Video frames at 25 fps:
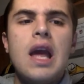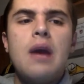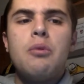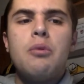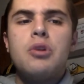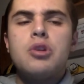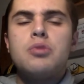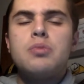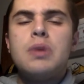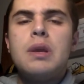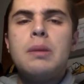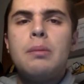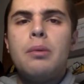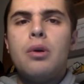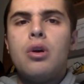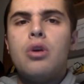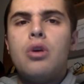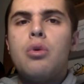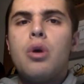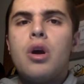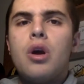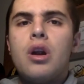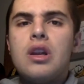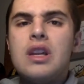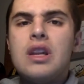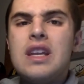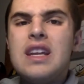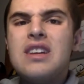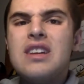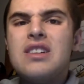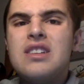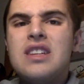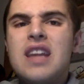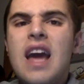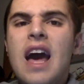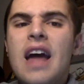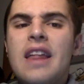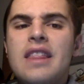in which people who are near
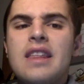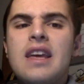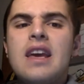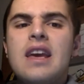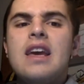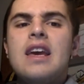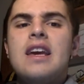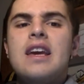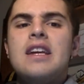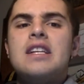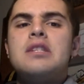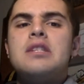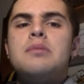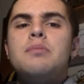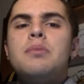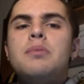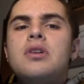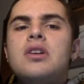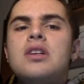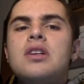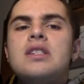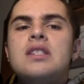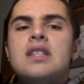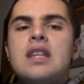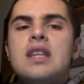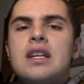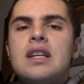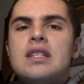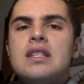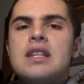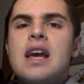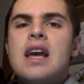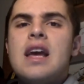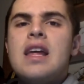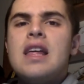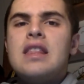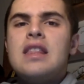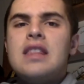death experience things
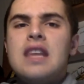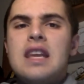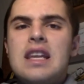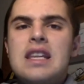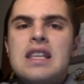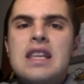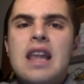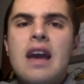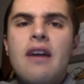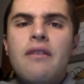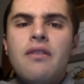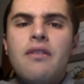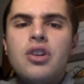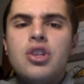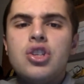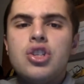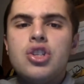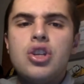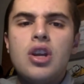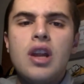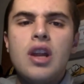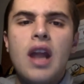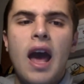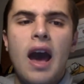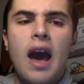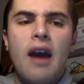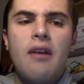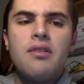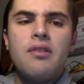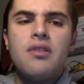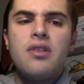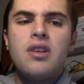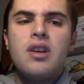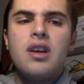that they never should have.